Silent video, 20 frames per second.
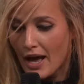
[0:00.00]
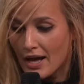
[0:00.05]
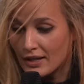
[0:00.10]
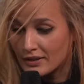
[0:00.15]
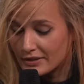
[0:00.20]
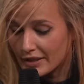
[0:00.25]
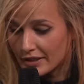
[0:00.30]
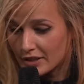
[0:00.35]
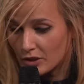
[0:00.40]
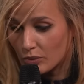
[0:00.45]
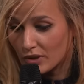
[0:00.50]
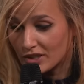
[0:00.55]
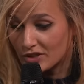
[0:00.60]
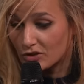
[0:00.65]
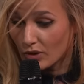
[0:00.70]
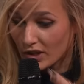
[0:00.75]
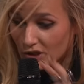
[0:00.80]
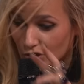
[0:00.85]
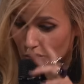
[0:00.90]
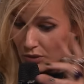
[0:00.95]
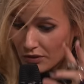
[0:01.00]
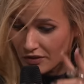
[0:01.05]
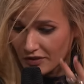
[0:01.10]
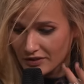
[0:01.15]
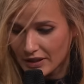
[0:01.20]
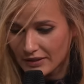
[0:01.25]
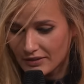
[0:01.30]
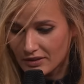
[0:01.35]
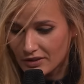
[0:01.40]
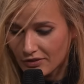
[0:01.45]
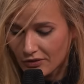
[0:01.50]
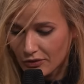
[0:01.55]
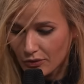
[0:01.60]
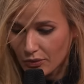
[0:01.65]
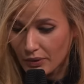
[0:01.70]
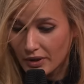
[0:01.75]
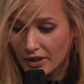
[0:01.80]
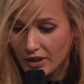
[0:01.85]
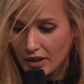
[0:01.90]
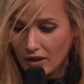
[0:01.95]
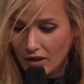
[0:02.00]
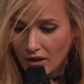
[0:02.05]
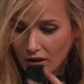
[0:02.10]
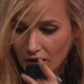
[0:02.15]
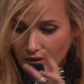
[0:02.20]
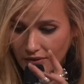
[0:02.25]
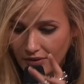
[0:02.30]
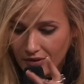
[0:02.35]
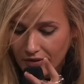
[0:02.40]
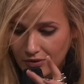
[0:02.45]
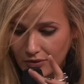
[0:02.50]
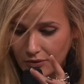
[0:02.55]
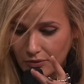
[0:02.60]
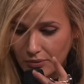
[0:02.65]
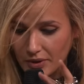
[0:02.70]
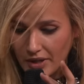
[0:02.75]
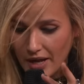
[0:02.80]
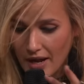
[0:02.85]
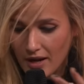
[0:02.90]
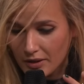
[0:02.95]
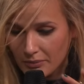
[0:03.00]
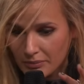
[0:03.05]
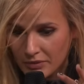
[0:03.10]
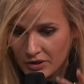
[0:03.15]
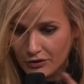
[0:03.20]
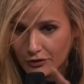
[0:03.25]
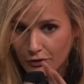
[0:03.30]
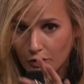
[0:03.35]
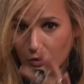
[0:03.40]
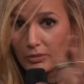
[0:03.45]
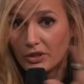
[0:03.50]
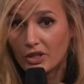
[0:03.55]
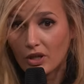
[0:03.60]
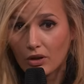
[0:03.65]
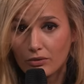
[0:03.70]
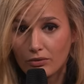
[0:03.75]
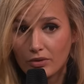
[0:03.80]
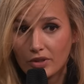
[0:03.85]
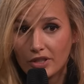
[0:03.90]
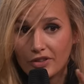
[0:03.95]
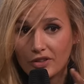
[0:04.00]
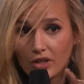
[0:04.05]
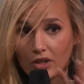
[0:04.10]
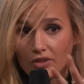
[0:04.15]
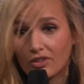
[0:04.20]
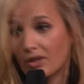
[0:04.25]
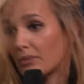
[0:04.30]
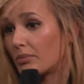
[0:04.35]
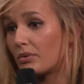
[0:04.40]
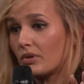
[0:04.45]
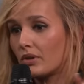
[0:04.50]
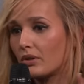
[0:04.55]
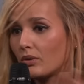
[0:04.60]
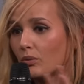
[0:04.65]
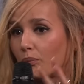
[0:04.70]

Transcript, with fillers: And anyway, so I do think that these three uh, these three elements for me are really not separate.